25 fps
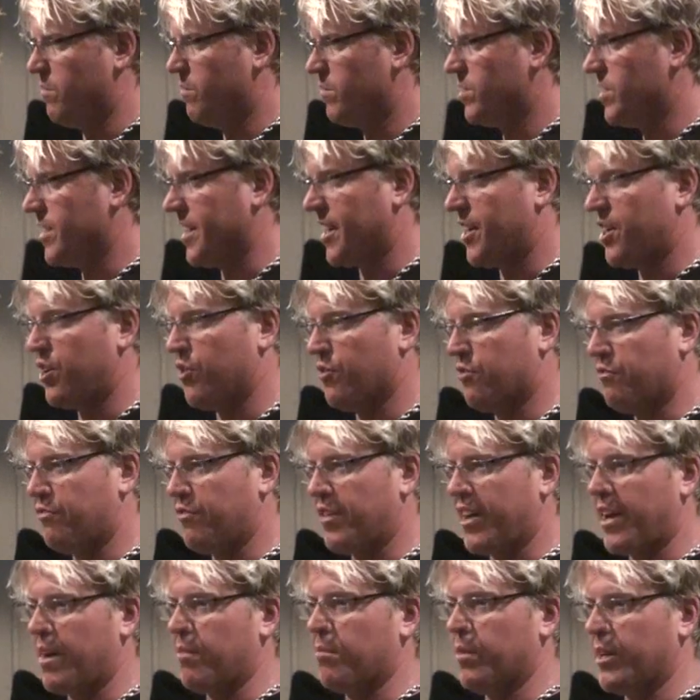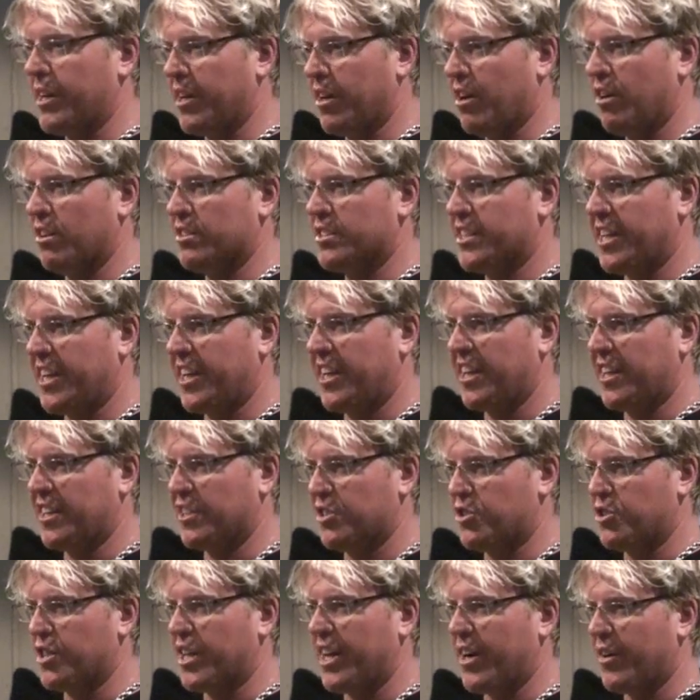It's like your family all taking a
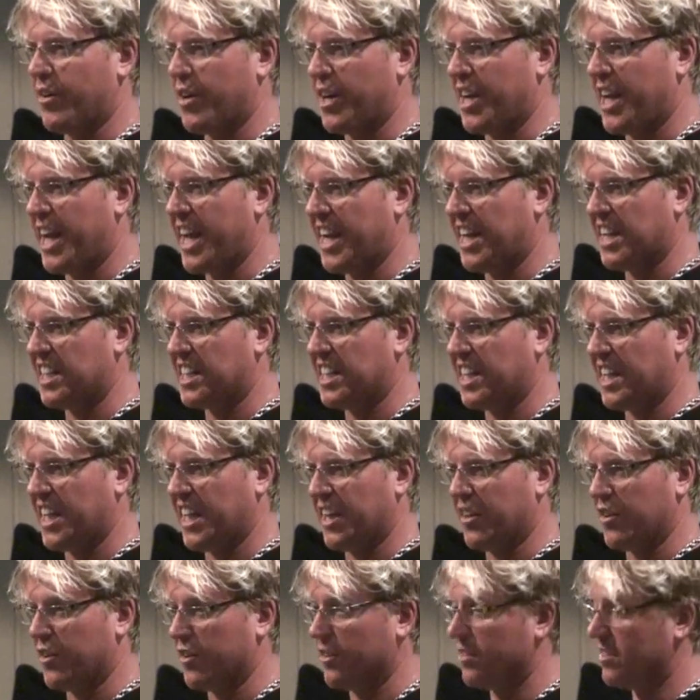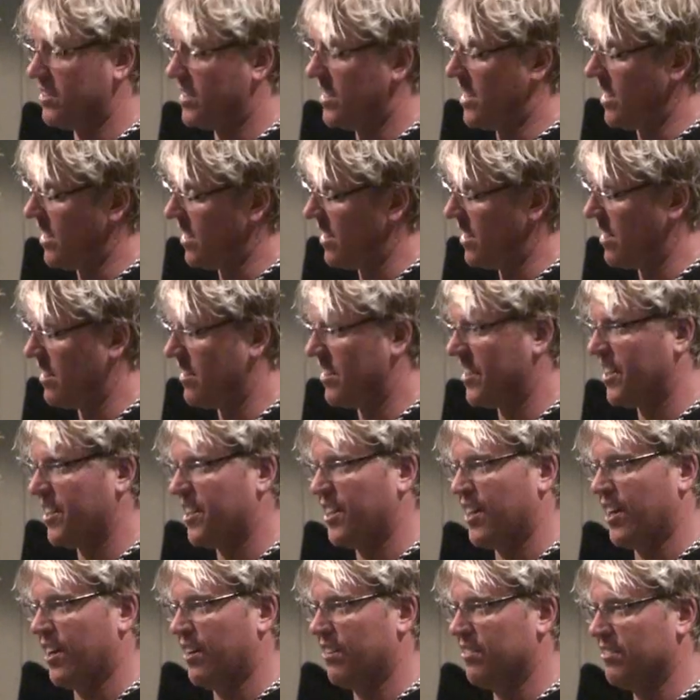shower naked together. It's kind
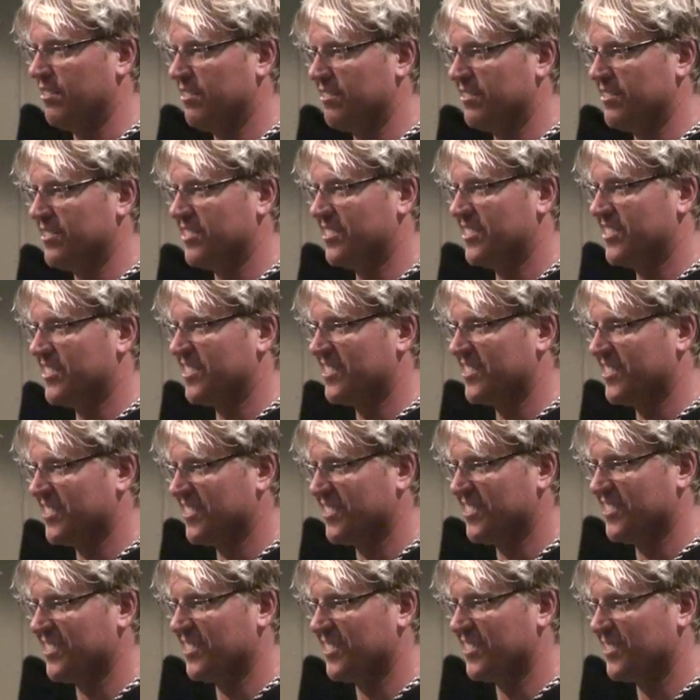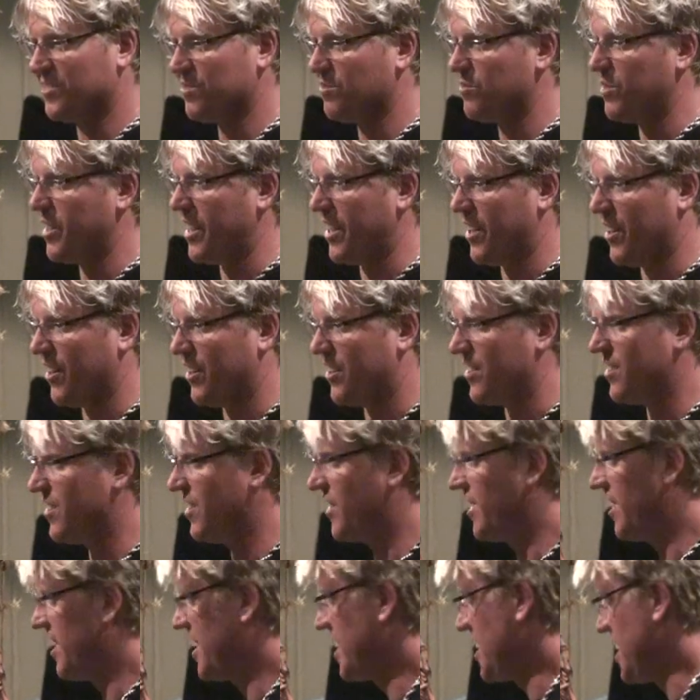of,
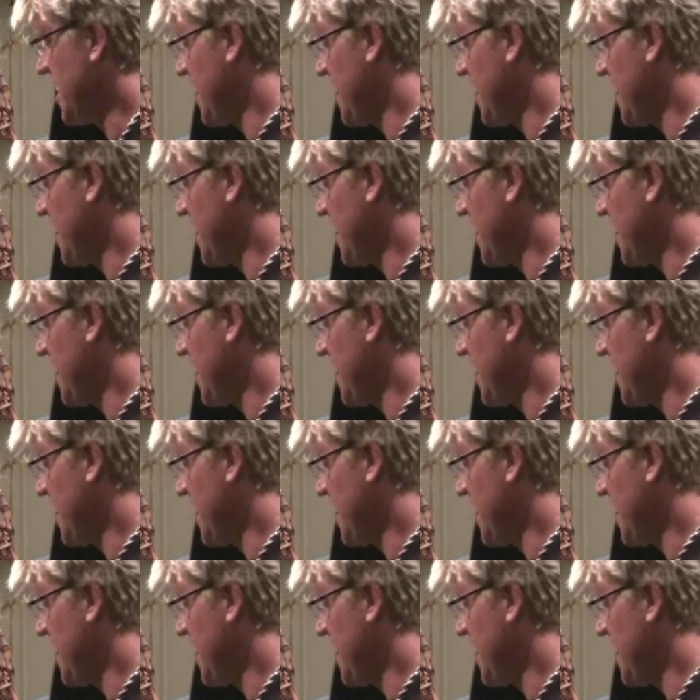weird.